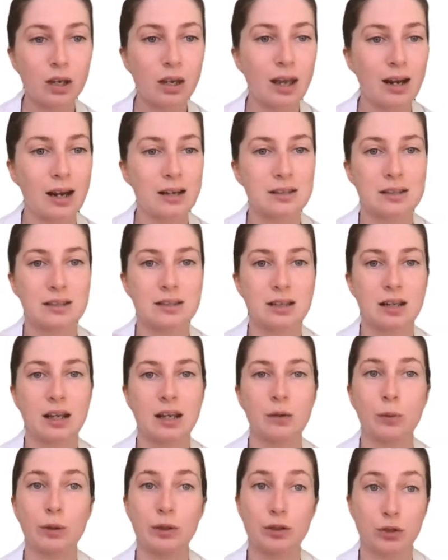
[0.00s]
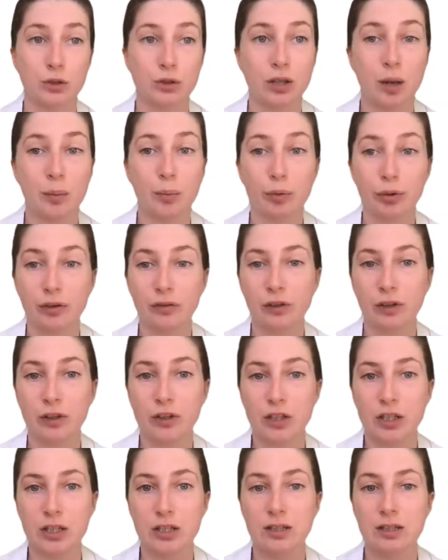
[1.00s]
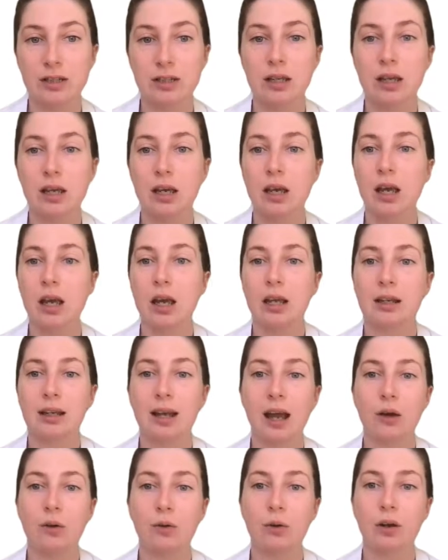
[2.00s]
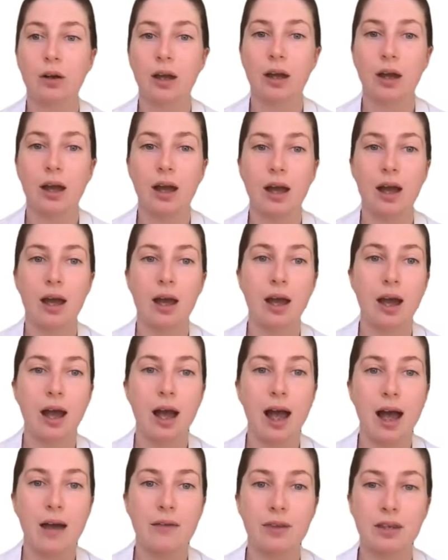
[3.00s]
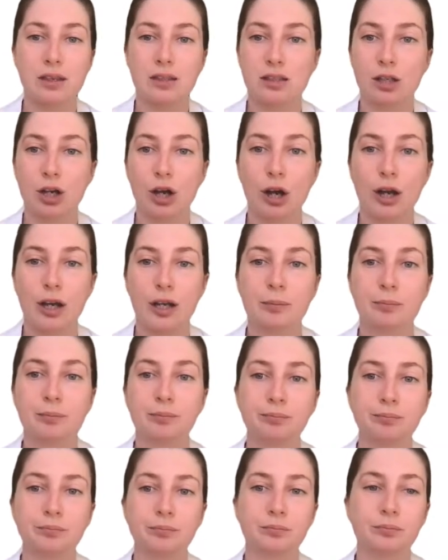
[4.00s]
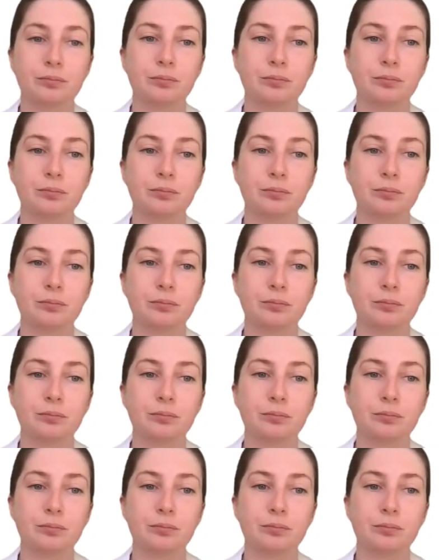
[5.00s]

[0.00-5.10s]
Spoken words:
And as I said, he withdrew their privileges. Now, at this time,